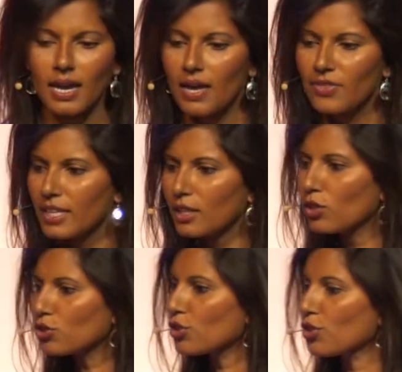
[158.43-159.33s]
And then I
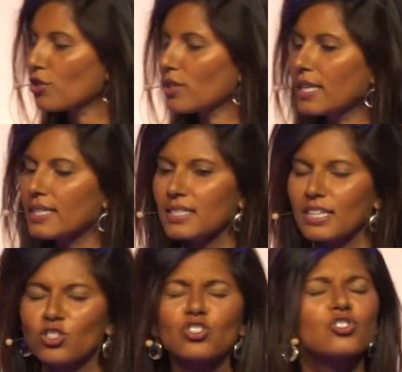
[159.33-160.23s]
looked at her and I
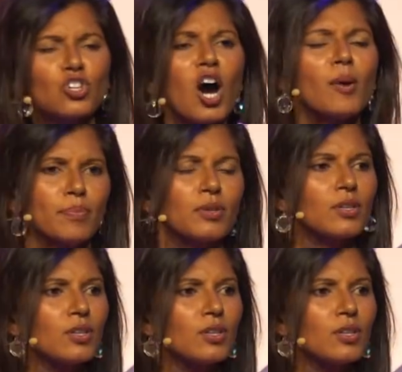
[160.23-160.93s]
said, Stop.